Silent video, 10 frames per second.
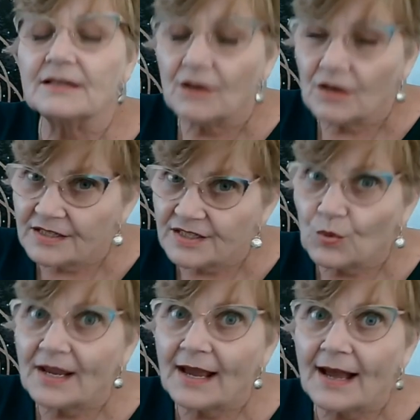on its
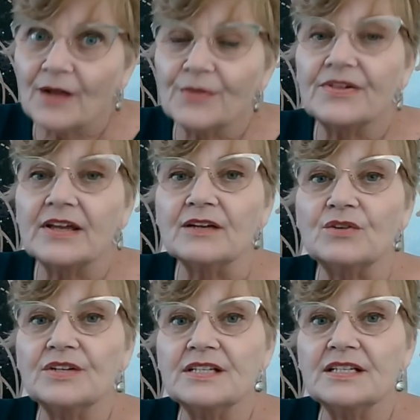way out, thank
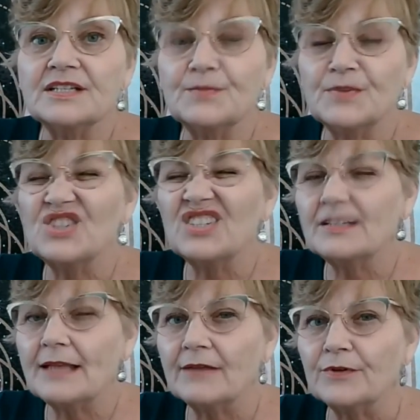goodness, but just
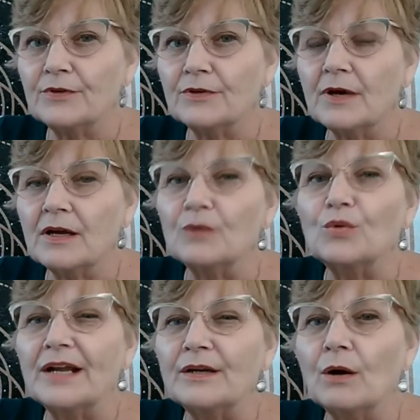have your
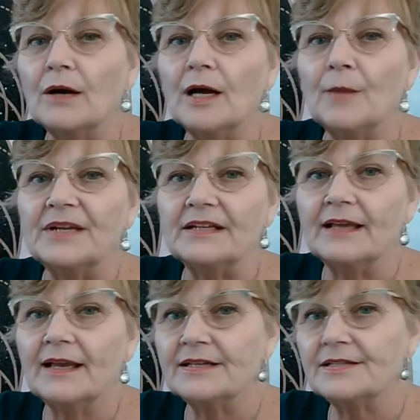radar up in
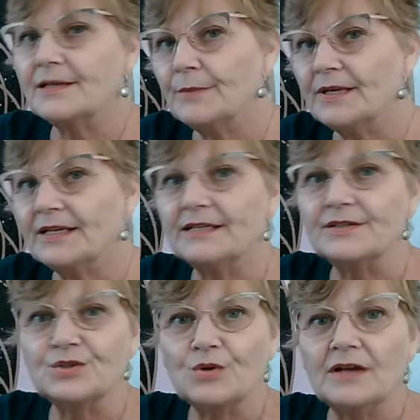case somebody
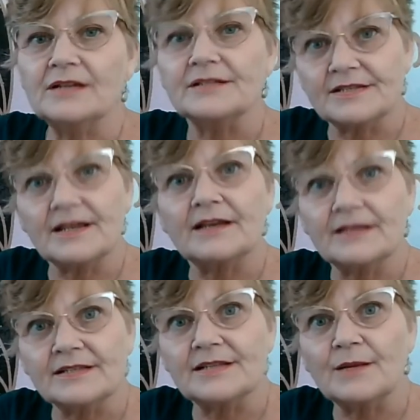is trying to sell
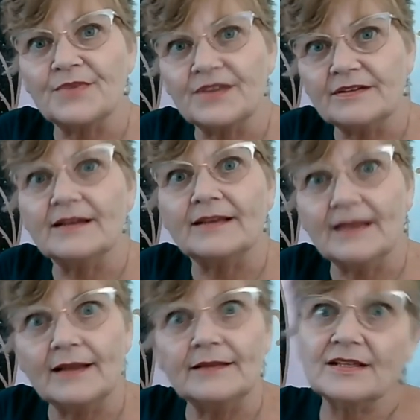you something
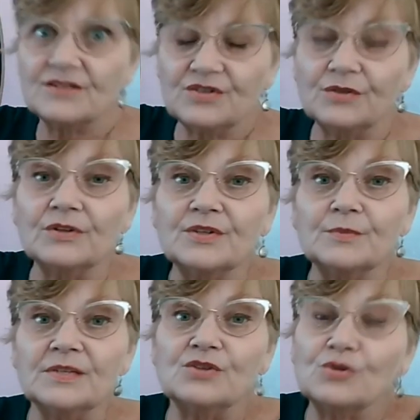again that's too good to
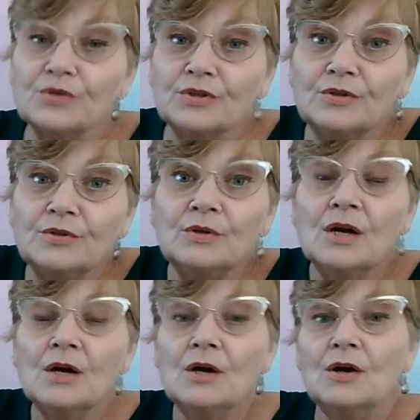be true,
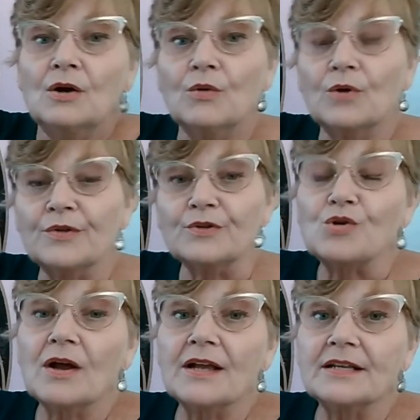or they're
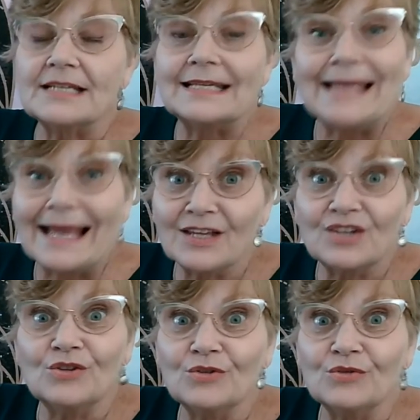trying to get
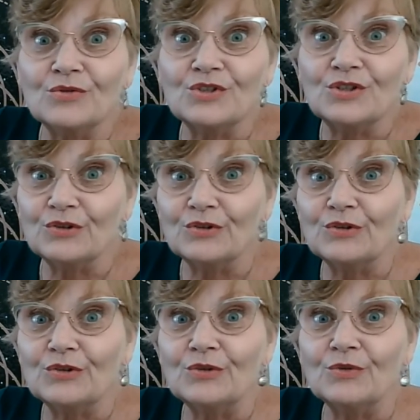you
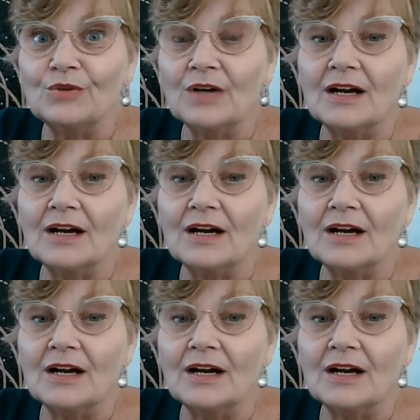to